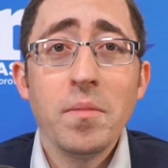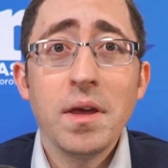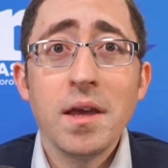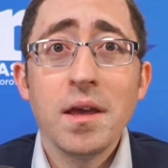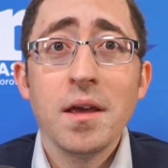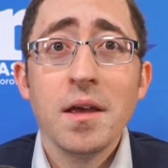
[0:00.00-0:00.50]

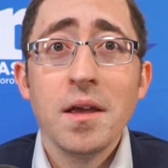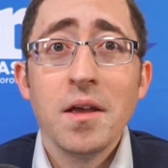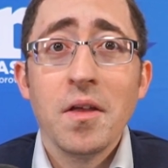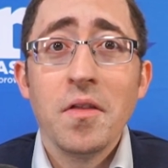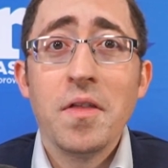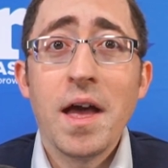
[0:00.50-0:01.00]
me
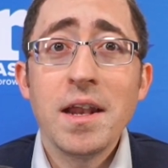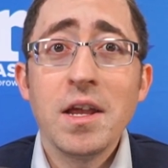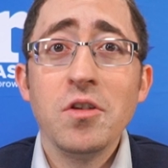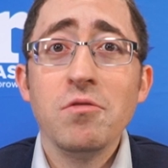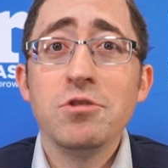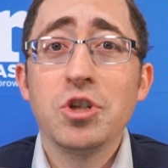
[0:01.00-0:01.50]
that
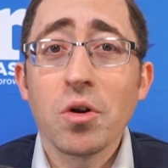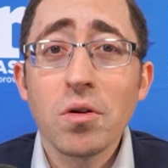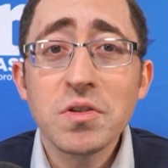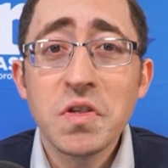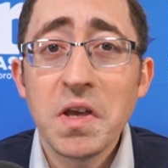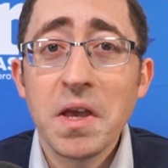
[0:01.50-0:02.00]
in New
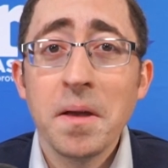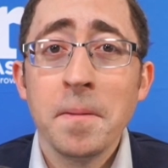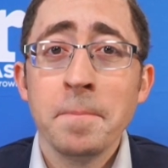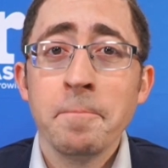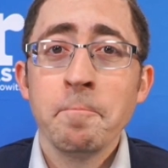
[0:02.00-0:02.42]
Jersey,